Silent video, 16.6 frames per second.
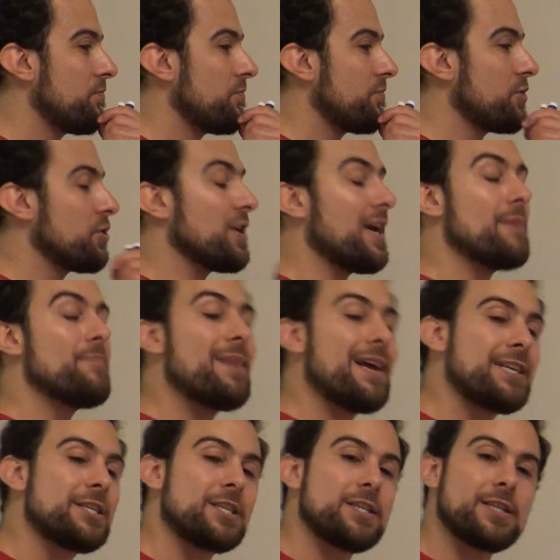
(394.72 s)
Should I
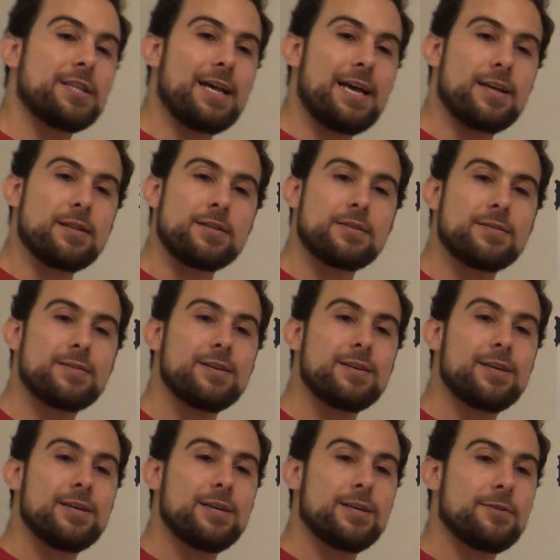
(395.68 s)
mention that
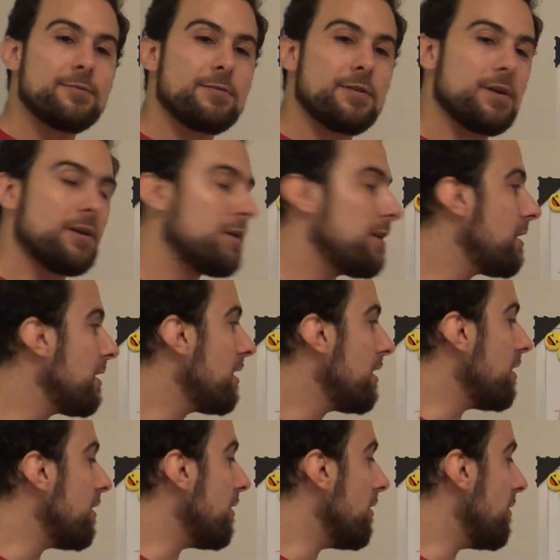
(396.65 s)

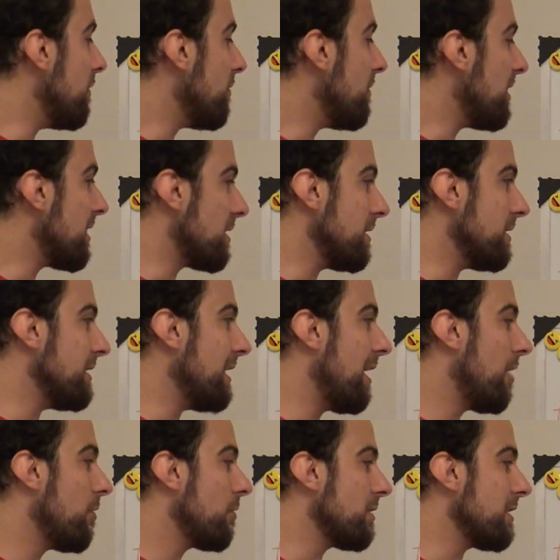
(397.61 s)
that a
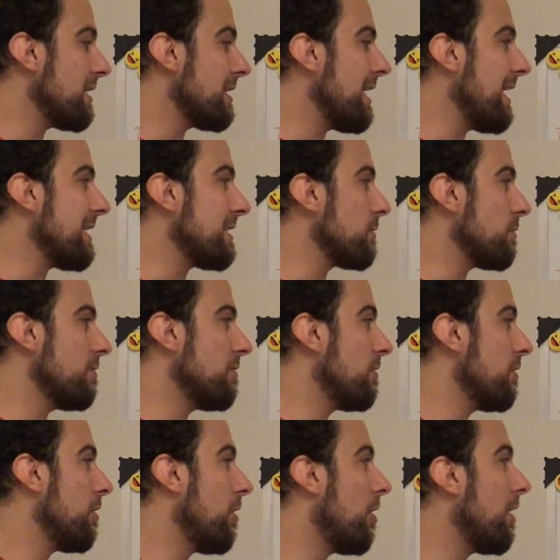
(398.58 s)
noun that ends with
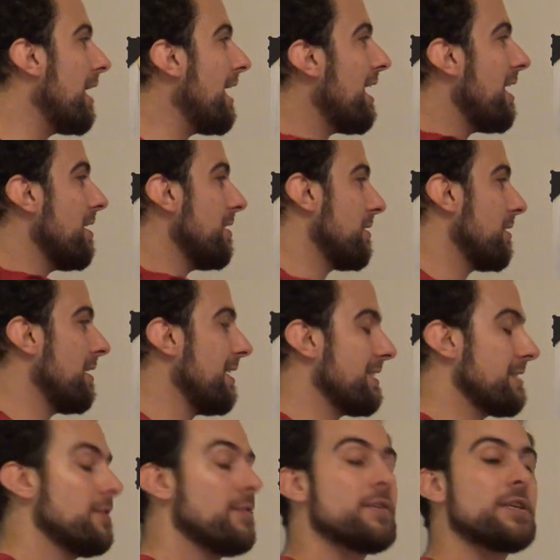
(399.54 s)
a long a
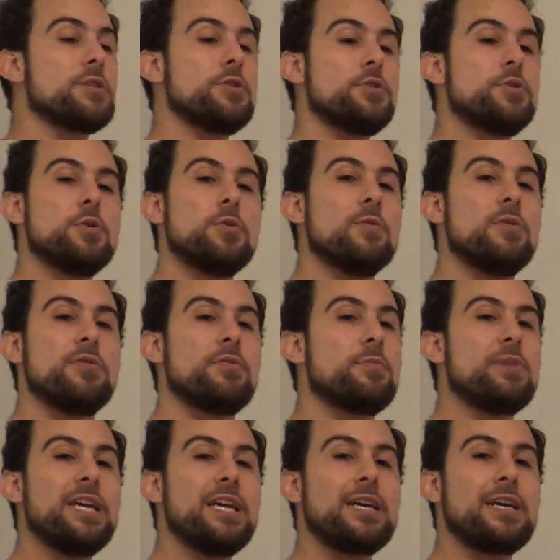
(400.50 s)
has nothing to do with
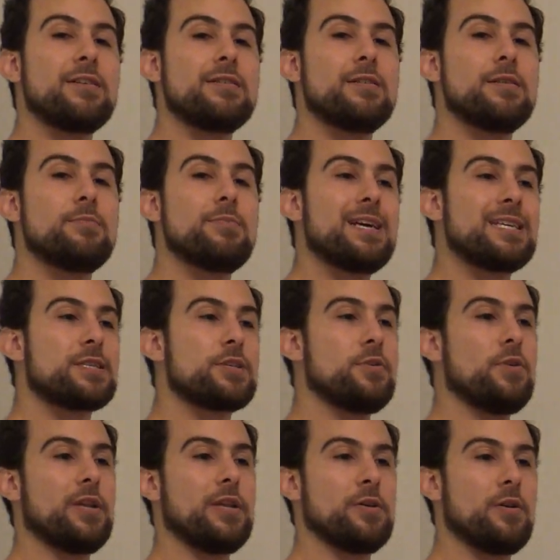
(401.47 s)
being
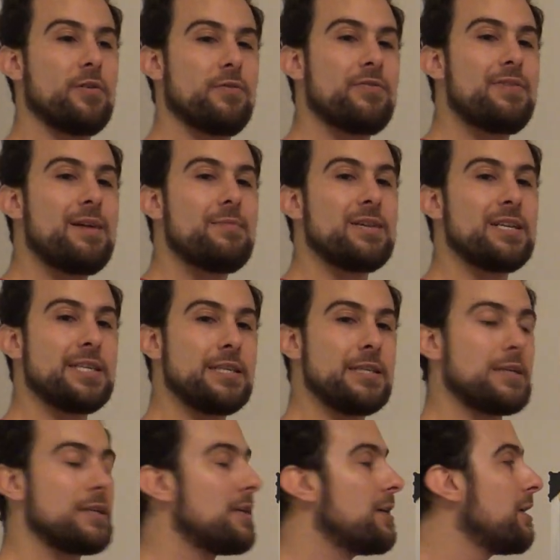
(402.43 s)
masculine or
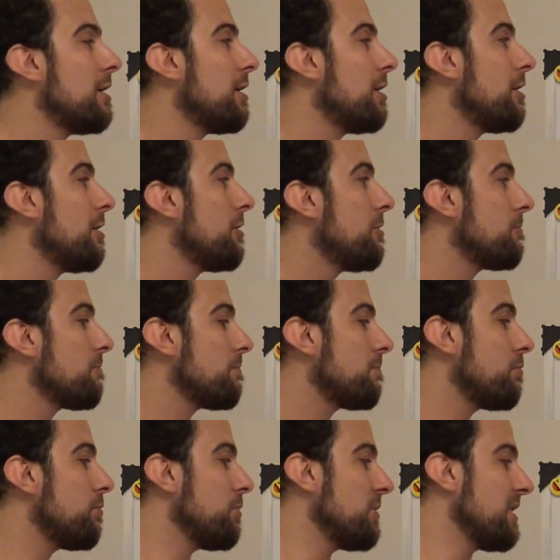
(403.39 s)
feminine?
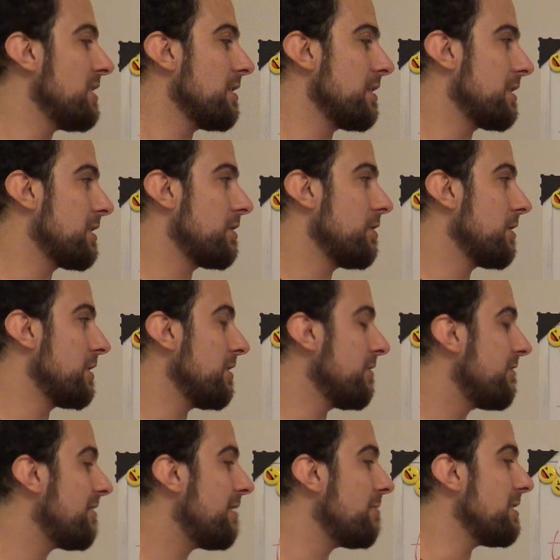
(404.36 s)
I mean, that's not
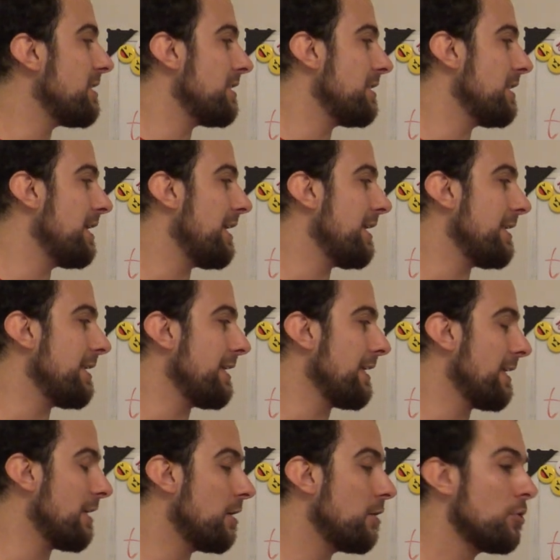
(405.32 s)
a feminine
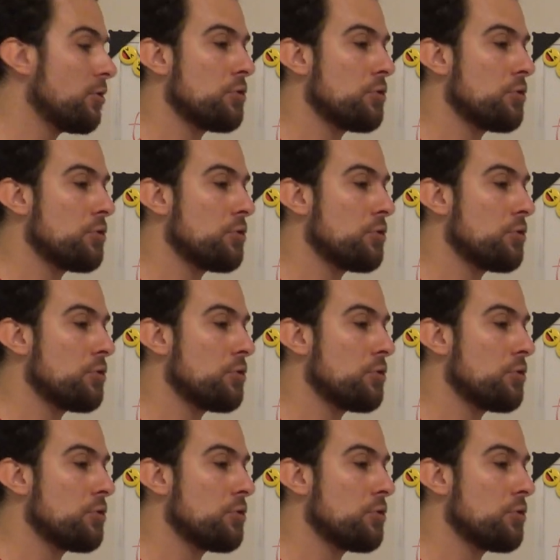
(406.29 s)
ending.